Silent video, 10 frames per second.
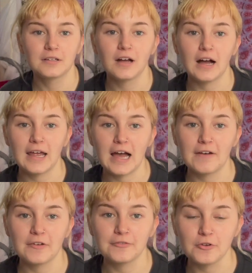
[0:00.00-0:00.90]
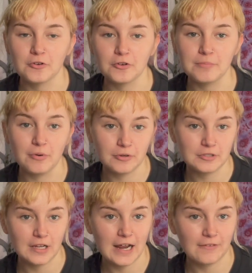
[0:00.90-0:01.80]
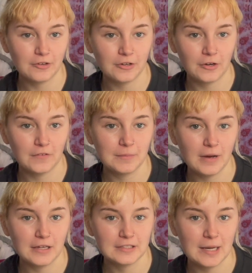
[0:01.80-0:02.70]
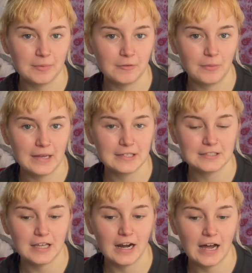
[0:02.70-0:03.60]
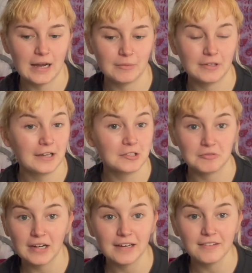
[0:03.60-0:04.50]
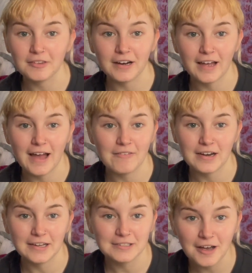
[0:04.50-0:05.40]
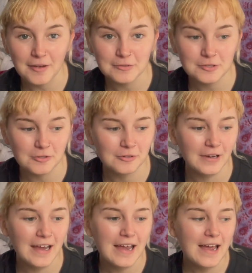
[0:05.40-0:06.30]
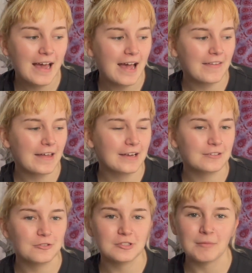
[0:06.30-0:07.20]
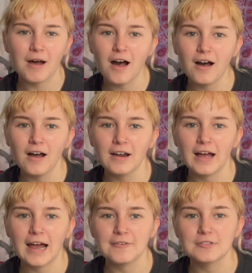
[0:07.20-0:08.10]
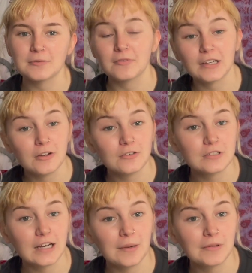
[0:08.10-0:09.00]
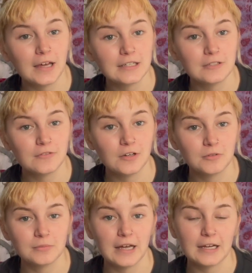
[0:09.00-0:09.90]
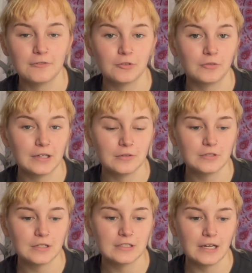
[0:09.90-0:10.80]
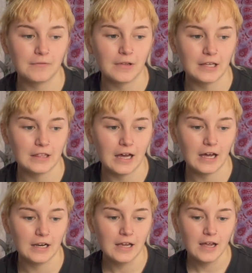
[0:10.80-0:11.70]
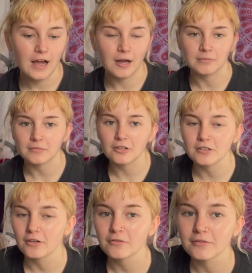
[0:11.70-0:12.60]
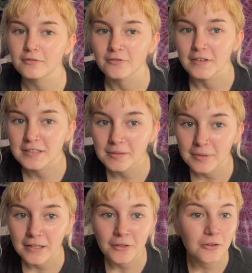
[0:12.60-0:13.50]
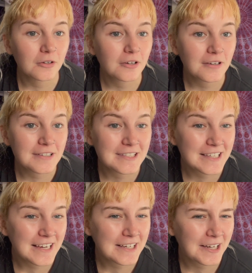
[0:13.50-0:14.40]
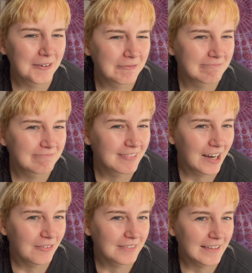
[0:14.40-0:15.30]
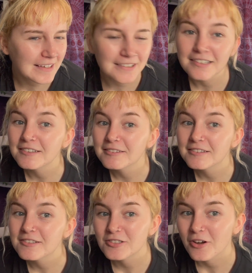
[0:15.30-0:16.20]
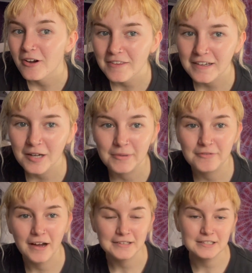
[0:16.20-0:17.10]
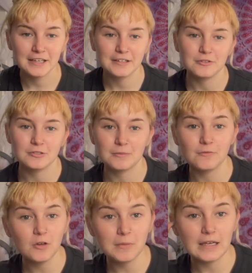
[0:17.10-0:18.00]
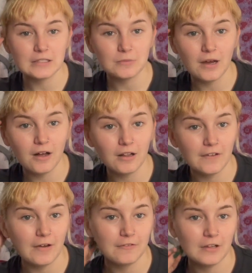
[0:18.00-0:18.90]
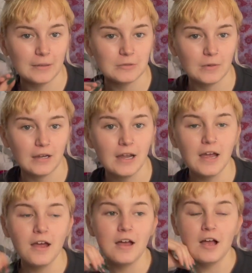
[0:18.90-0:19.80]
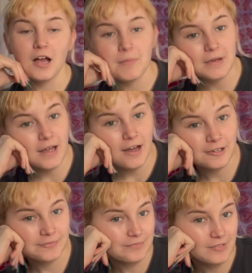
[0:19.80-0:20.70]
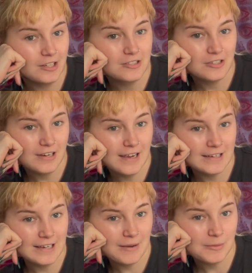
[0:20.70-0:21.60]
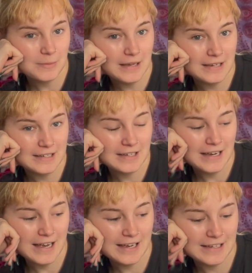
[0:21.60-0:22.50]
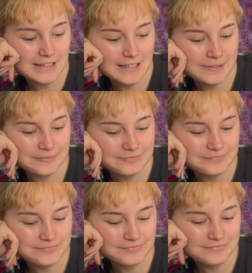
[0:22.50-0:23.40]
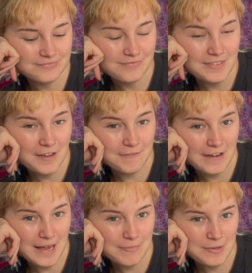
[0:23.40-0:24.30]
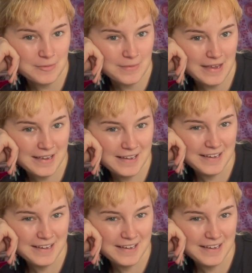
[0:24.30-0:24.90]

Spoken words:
I have a few new books that I have gotten over the past couple of weeks that I would like to read that I haven't had time to, and like do some art. I have some videos that I would like to film, like for reels and stuff like that, because I don't visibly look sick, I don't think. So I think I'll be fine to like do some filming as well if I feel up to it. But yeah, you're just gonna hang out with me and vibe with me.